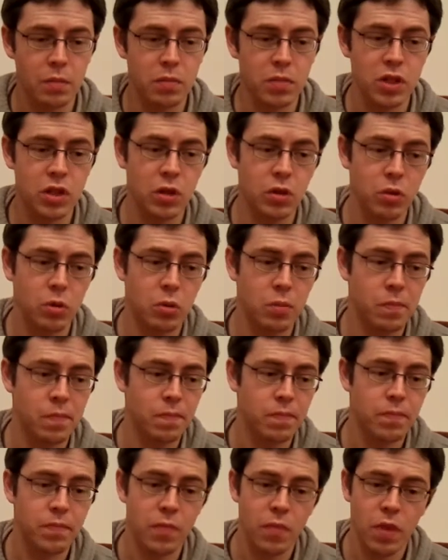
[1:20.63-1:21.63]
So
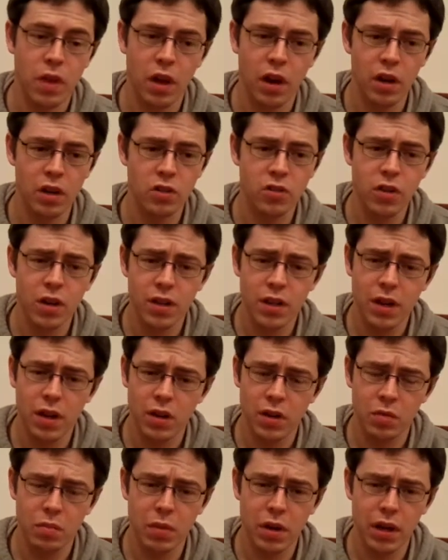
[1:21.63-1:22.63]
I tried that
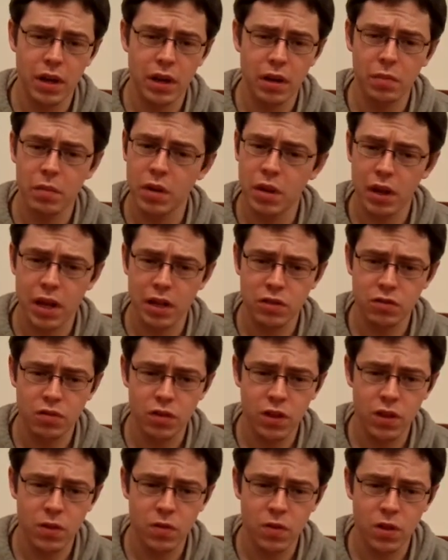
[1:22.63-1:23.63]
out on my last
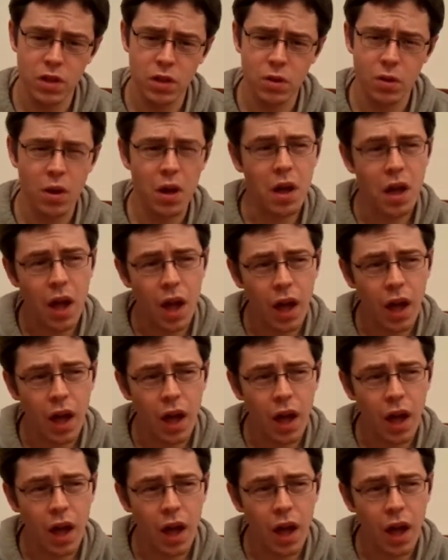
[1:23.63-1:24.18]
trades video.